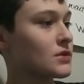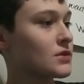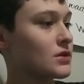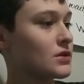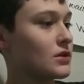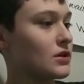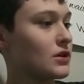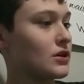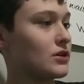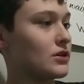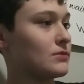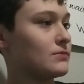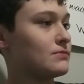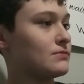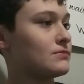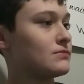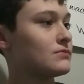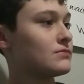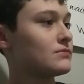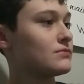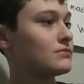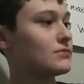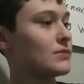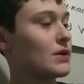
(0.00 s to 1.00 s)
Um,
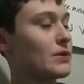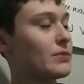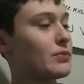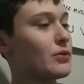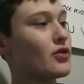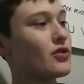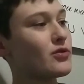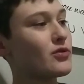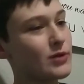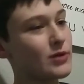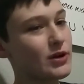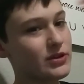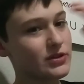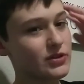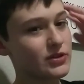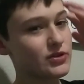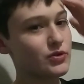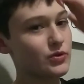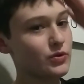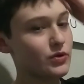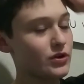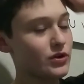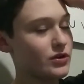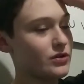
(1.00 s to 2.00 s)
my Pokemon
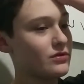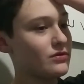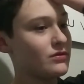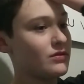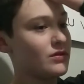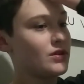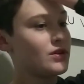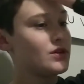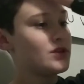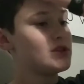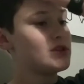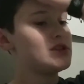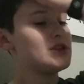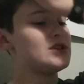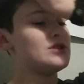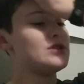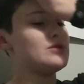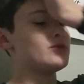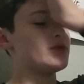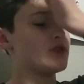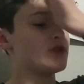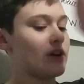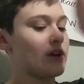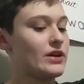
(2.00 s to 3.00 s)
Sword
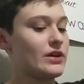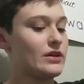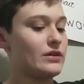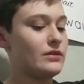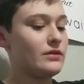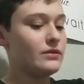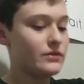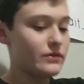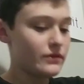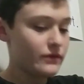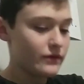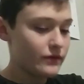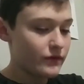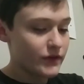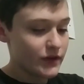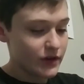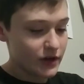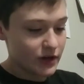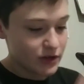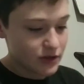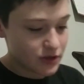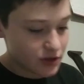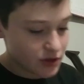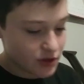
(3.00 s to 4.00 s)
team when I
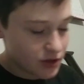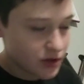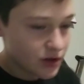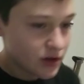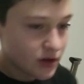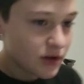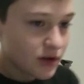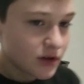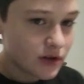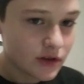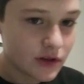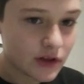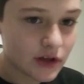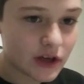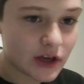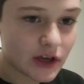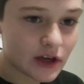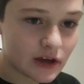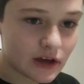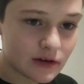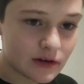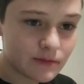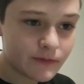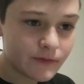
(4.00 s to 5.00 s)
finished the
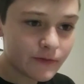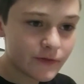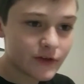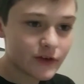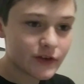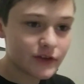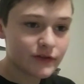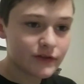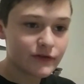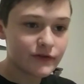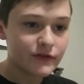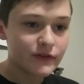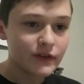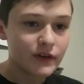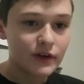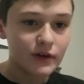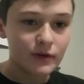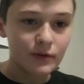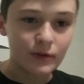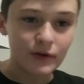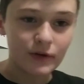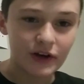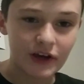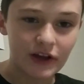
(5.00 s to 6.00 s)
game for the
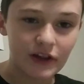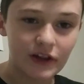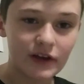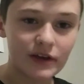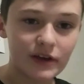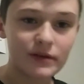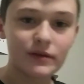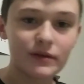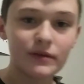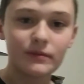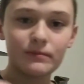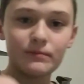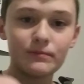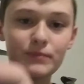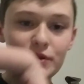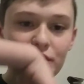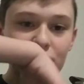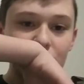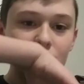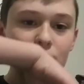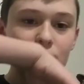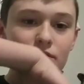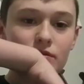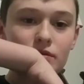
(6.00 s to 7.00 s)
when I like
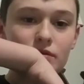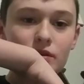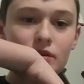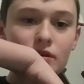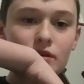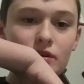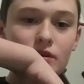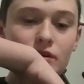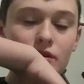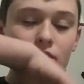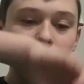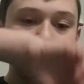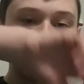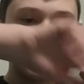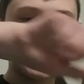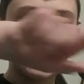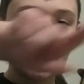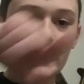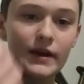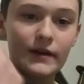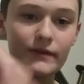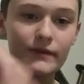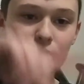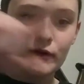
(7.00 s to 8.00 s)
beat
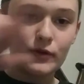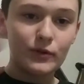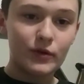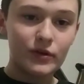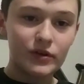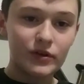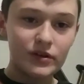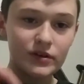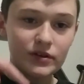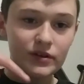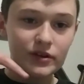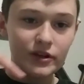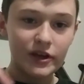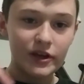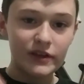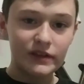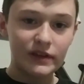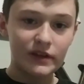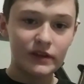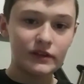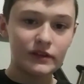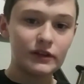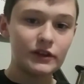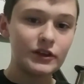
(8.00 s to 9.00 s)
everyone, and
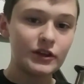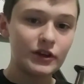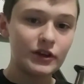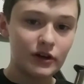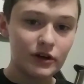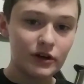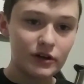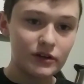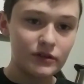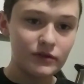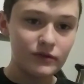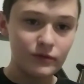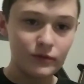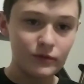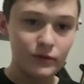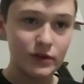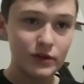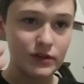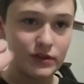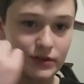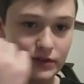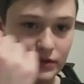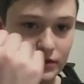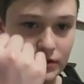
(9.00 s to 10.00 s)
then Leon
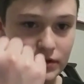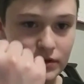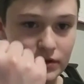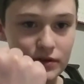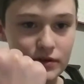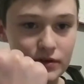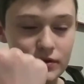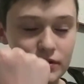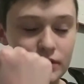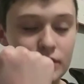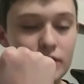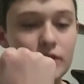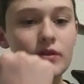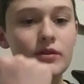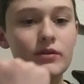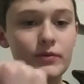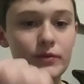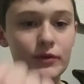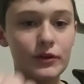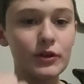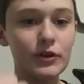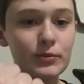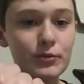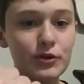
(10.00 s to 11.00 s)
was
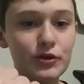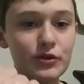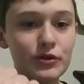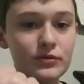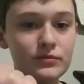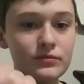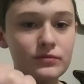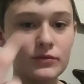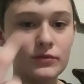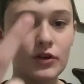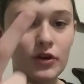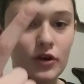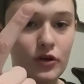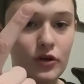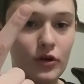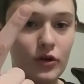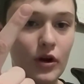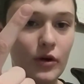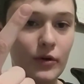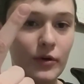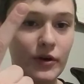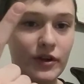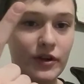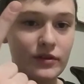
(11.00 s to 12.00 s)
Rillaboom,
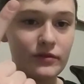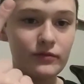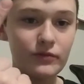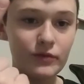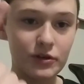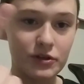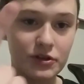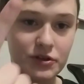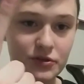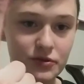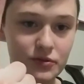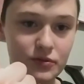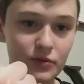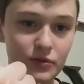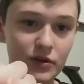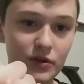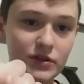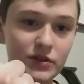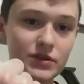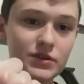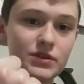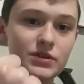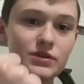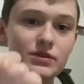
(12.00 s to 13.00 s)
Crowan, which
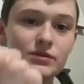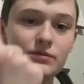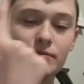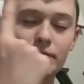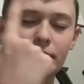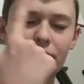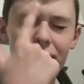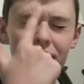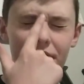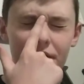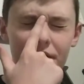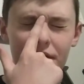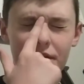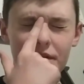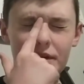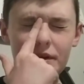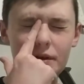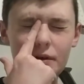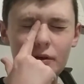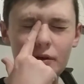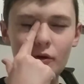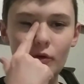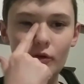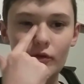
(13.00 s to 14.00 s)
was my
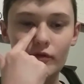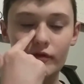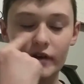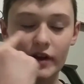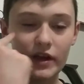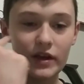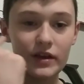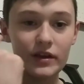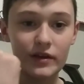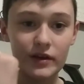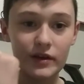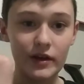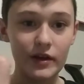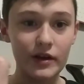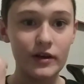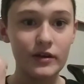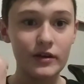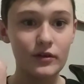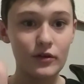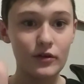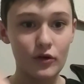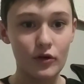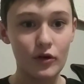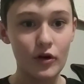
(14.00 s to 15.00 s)
Corviknight, get
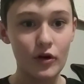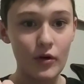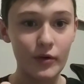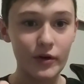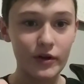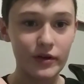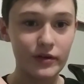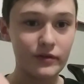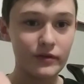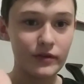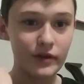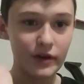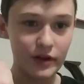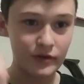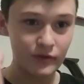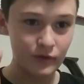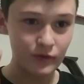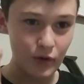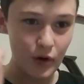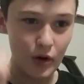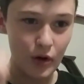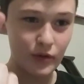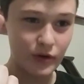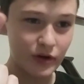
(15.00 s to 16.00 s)
it? Crowan, and
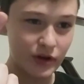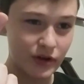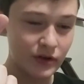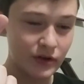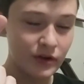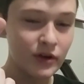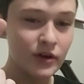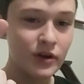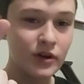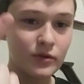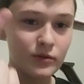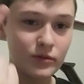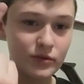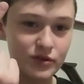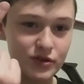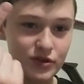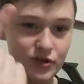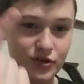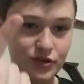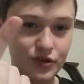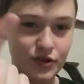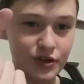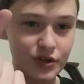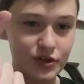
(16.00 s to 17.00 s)
Rowan was a
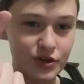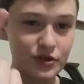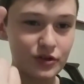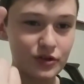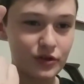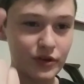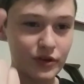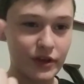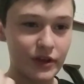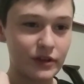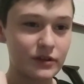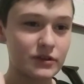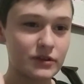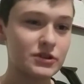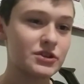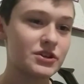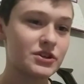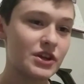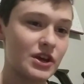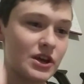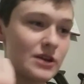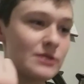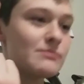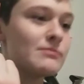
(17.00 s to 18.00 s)
traditional English
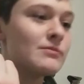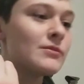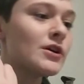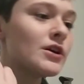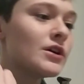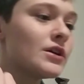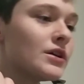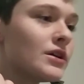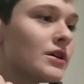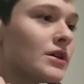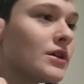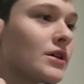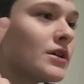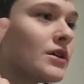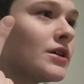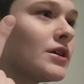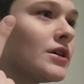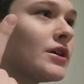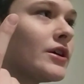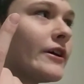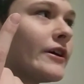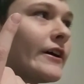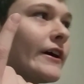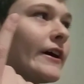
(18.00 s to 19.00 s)
name.
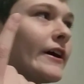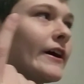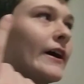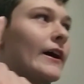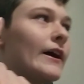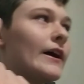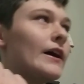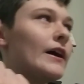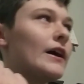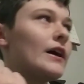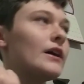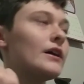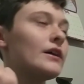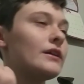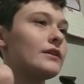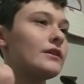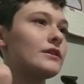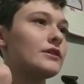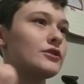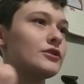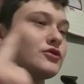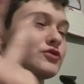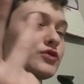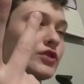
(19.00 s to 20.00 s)
I had
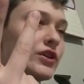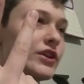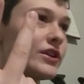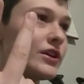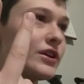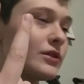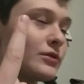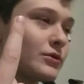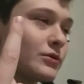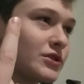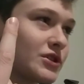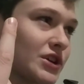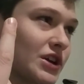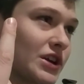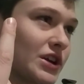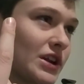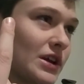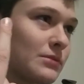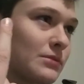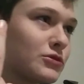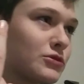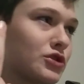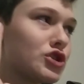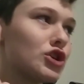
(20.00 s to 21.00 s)
a Drednaw, which I
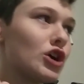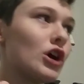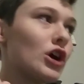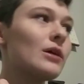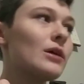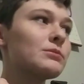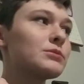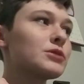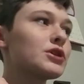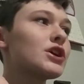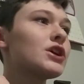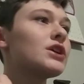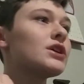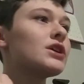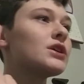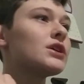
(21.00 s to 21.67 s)
named Chomp,